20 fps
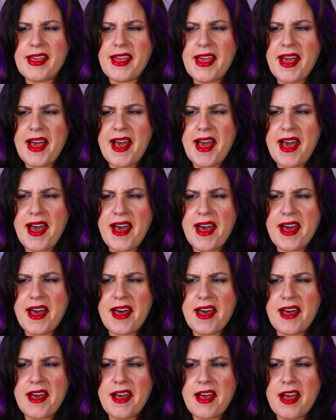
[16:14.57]

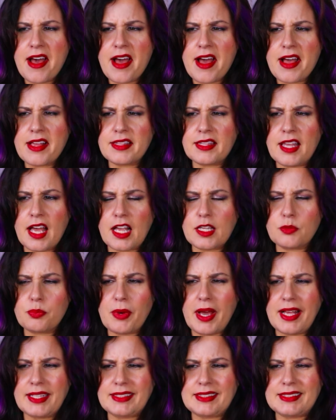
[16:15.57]
Yeah? That's
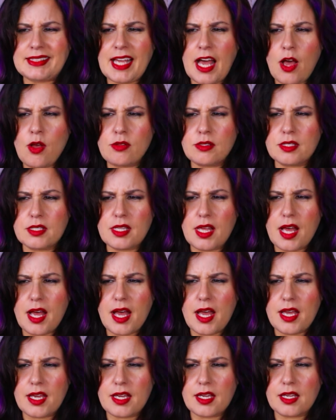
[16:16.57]
what it sounds
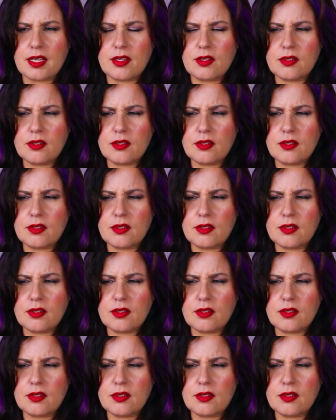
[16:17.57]
like?